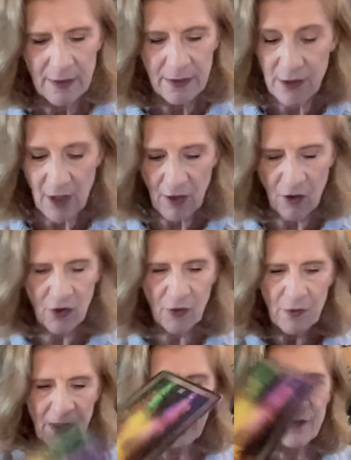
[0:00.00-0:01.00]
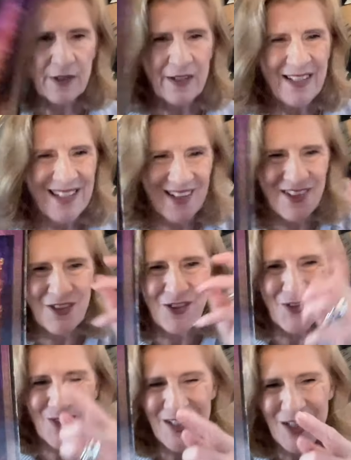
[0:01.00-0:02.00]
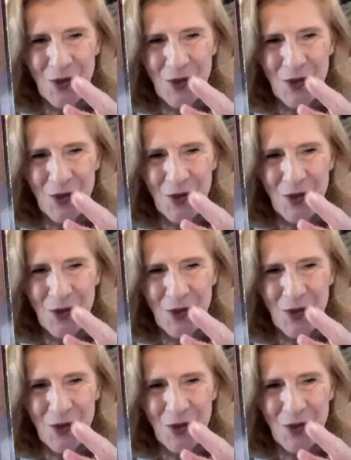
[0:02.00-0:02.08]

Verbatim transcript: no longer relevant. And you see,